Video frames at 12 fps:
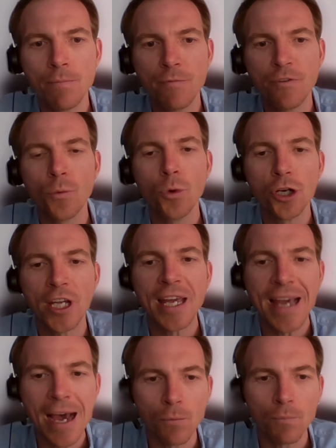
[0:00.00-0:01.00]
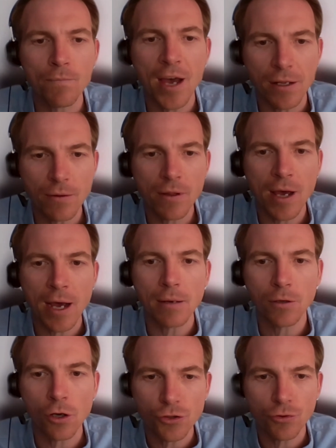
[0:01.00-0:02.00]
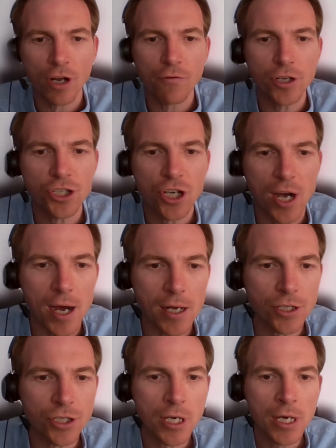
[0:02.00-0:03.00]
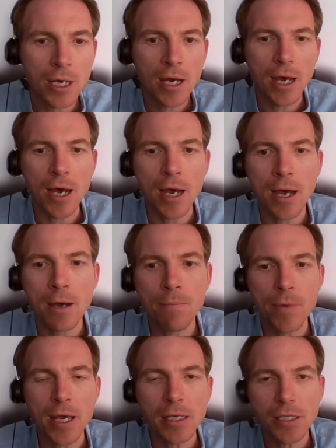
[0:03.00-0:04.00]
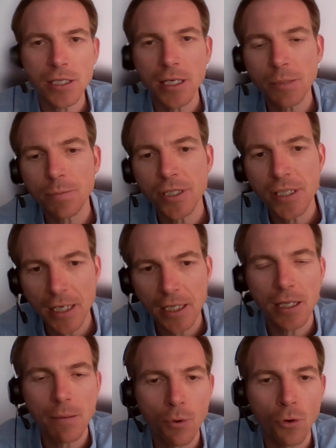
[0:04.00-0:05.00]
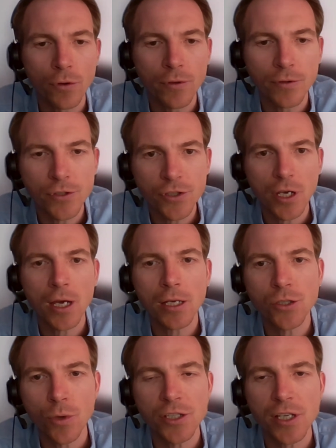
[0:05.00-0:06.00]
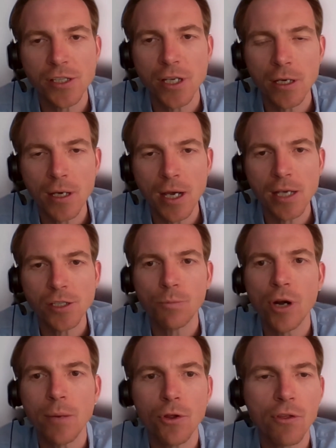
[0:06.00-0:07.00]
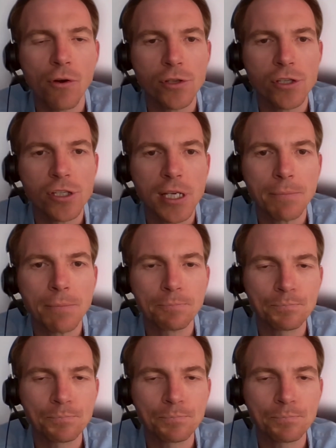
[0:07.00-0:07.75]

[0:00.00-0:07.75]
for working out that cost recovery charge is particularly important to us as a primary authority.